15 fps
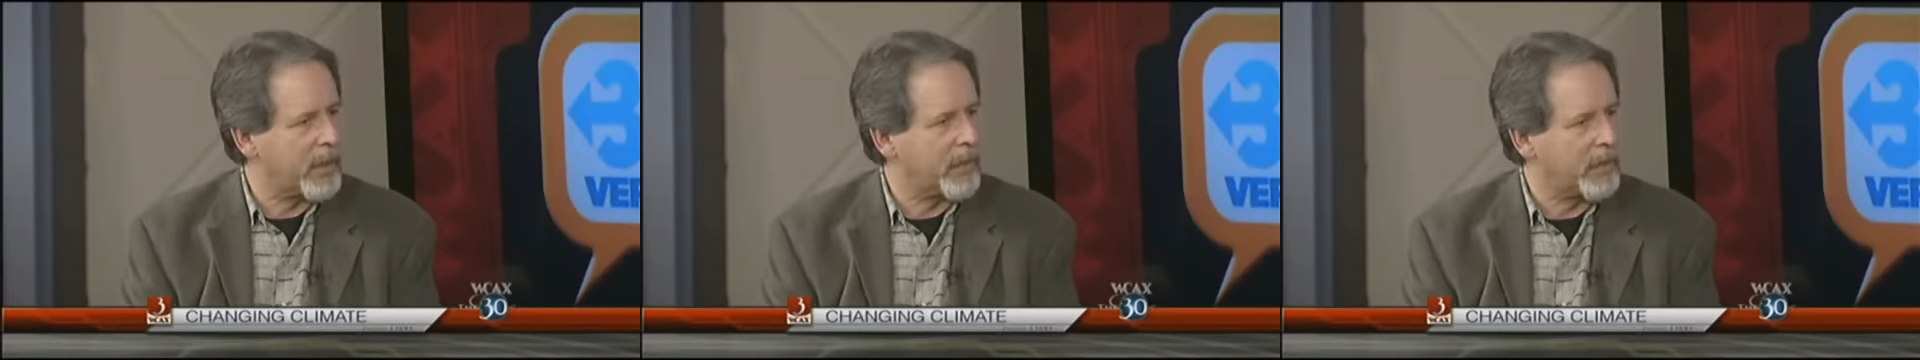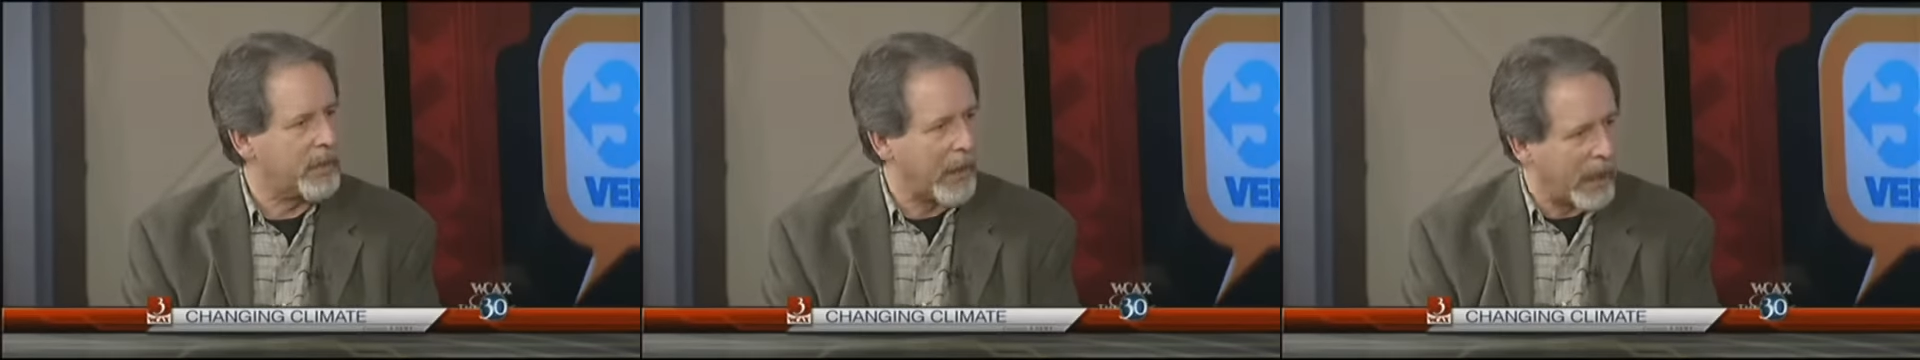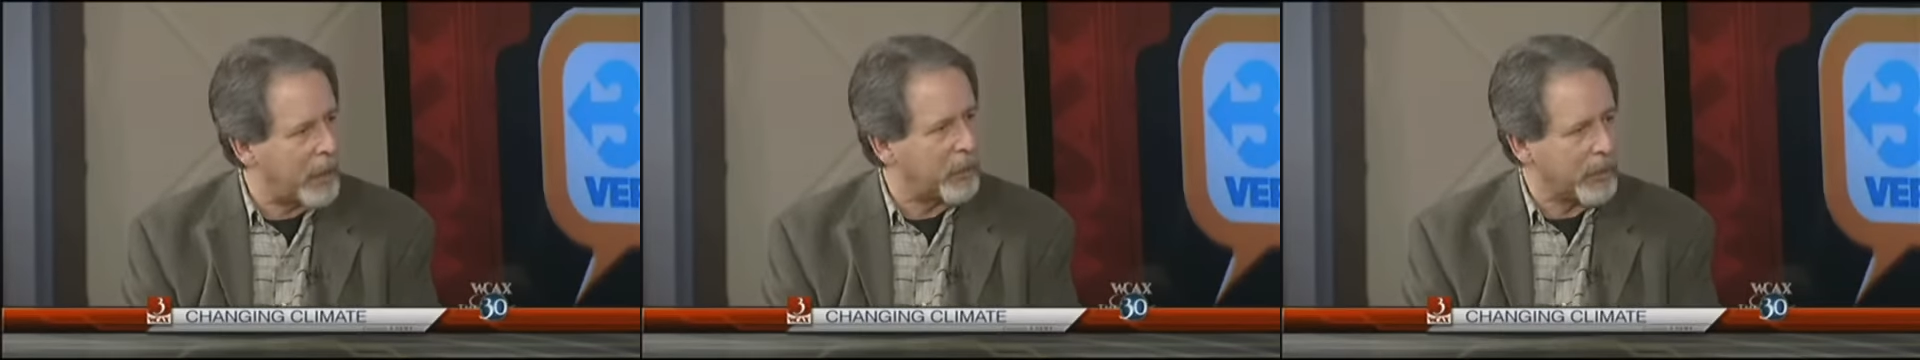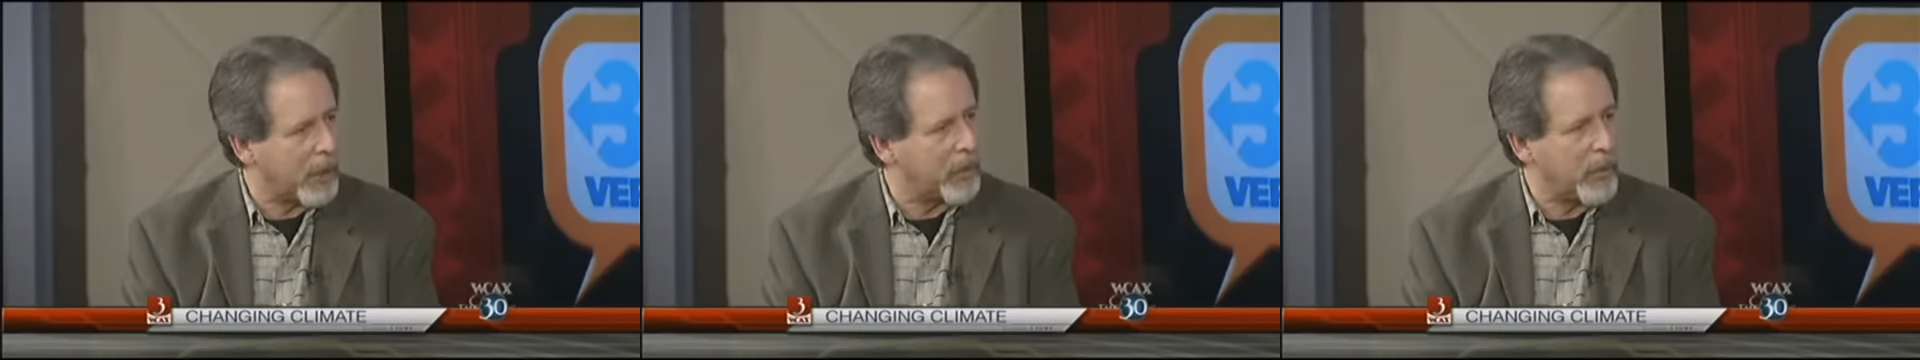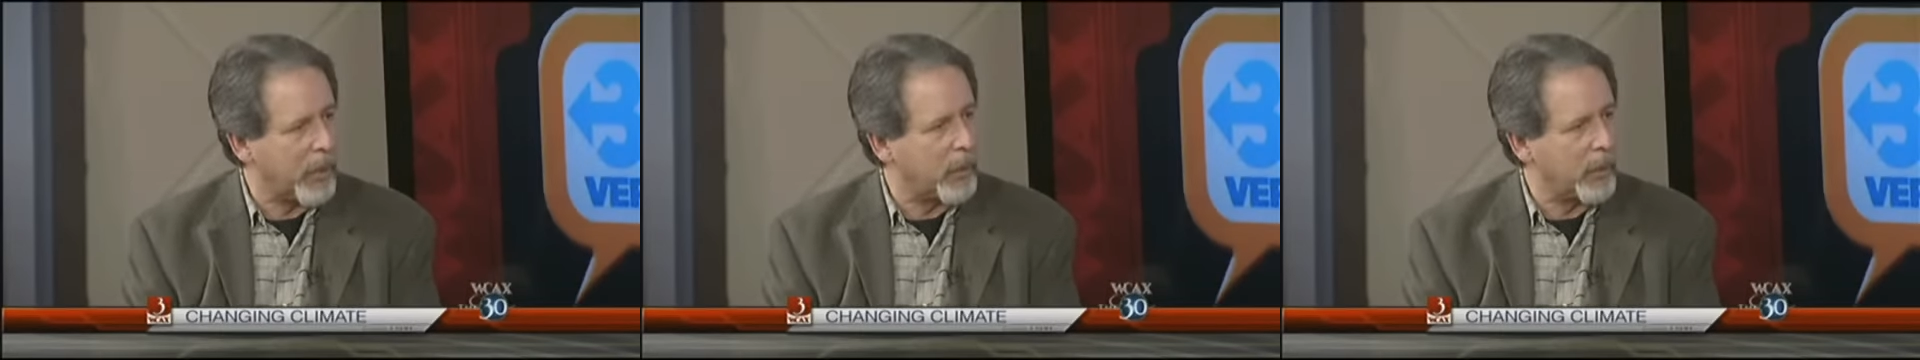of doubt
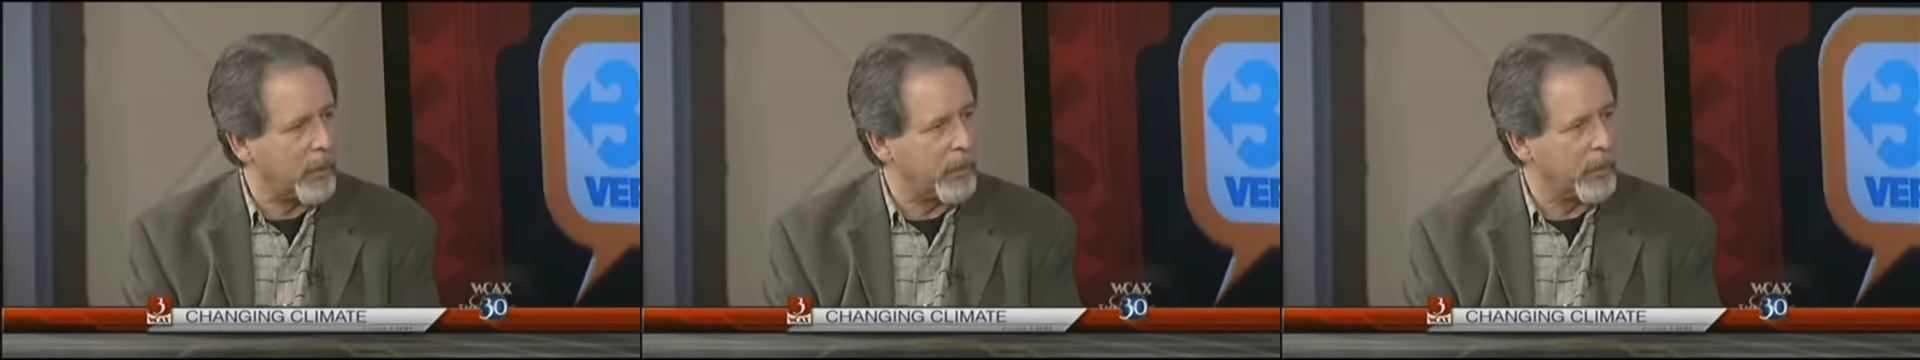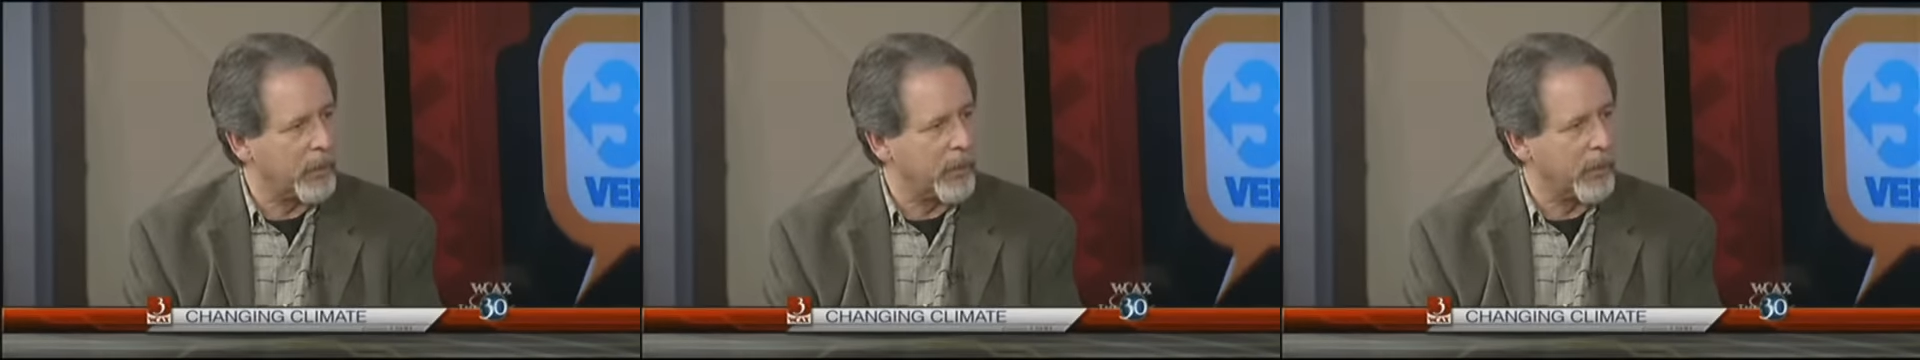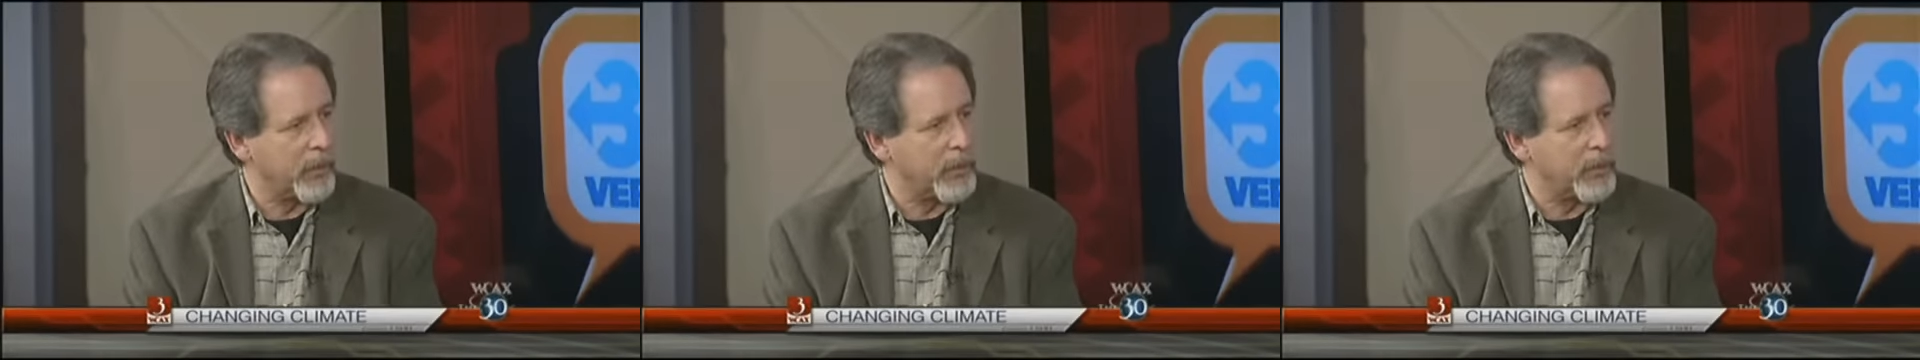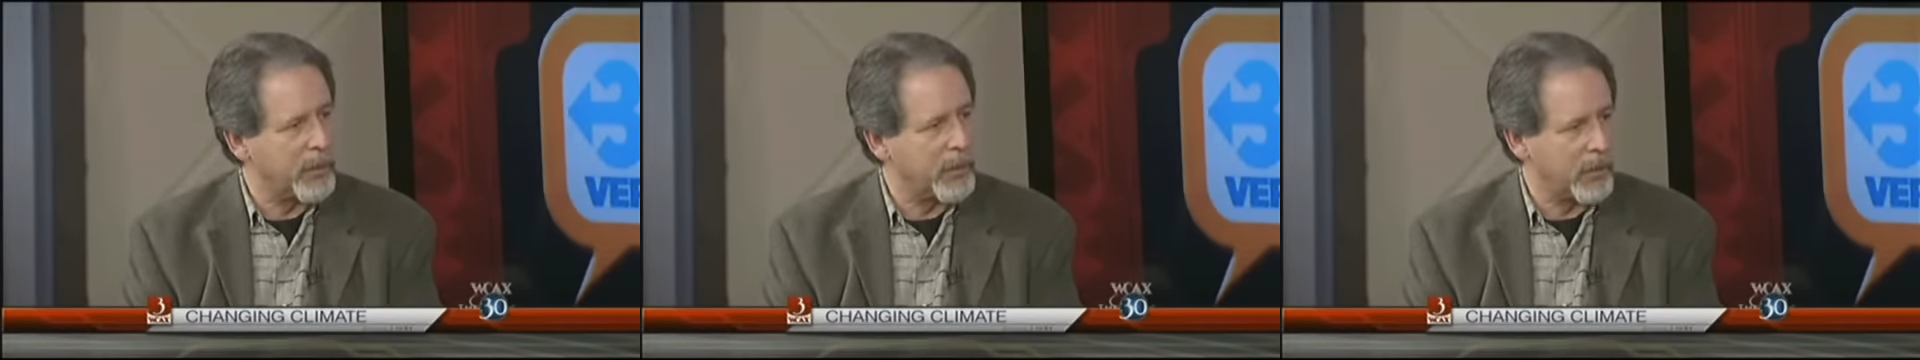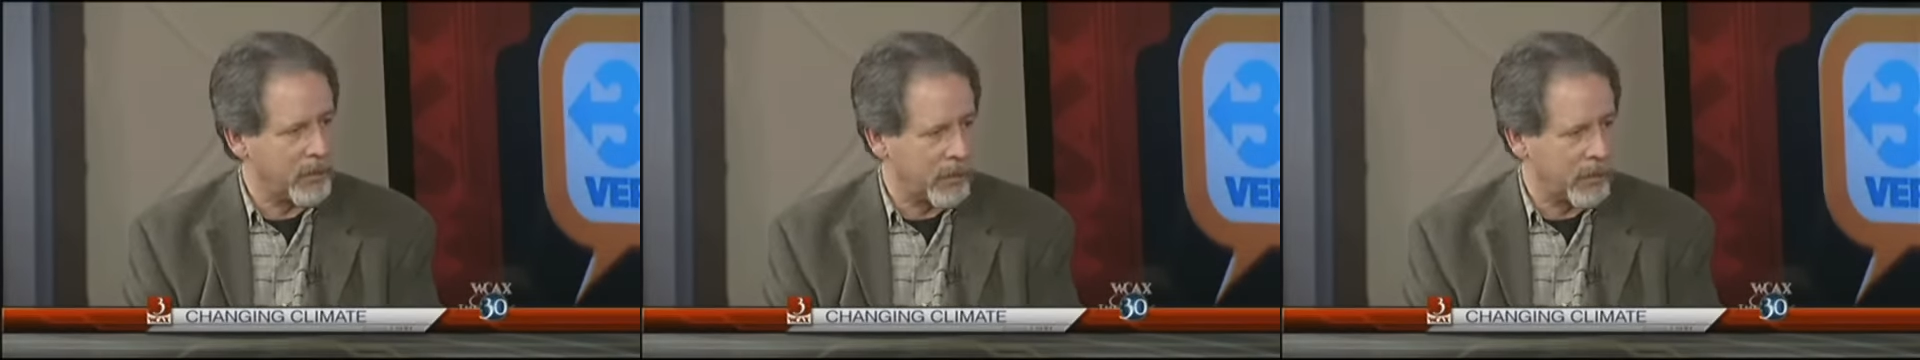about whether there's a